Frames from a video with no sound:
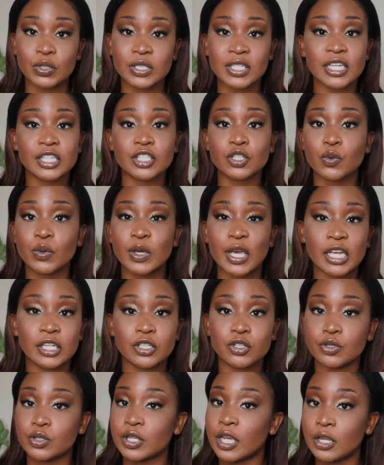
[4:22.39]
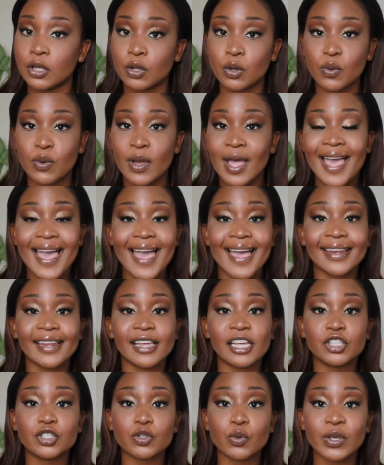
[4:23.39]
It's okay to say no, and
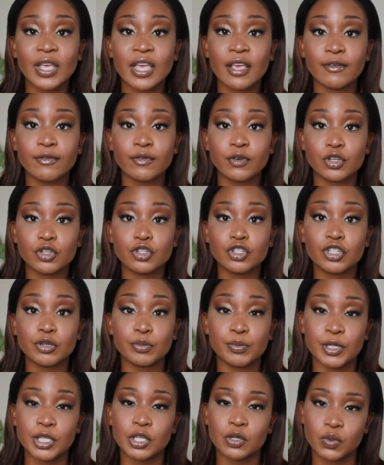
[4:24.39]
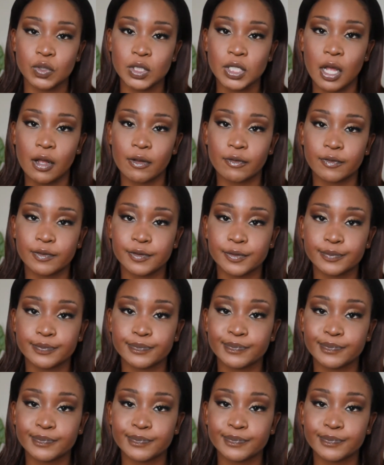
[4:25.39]
it's okay for you to be yourself.